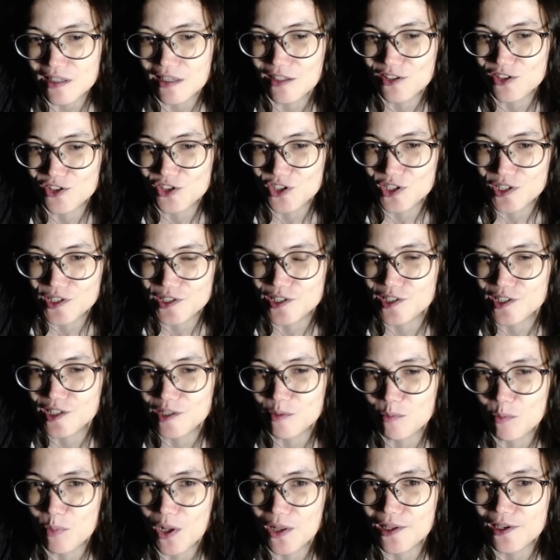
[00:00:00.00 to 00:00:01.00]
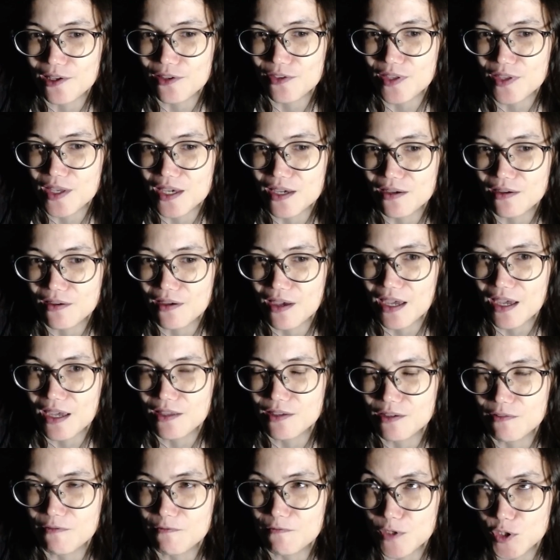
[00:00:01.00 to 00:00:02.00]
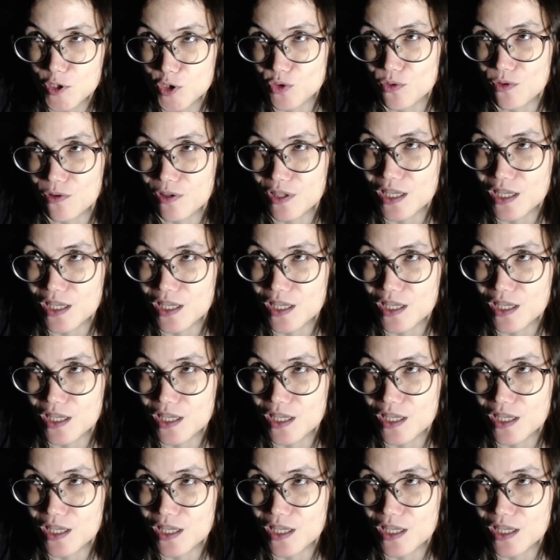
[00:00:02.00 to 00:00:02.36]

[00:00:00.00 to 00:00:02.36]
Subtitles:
It's just a symbolic thing and a visual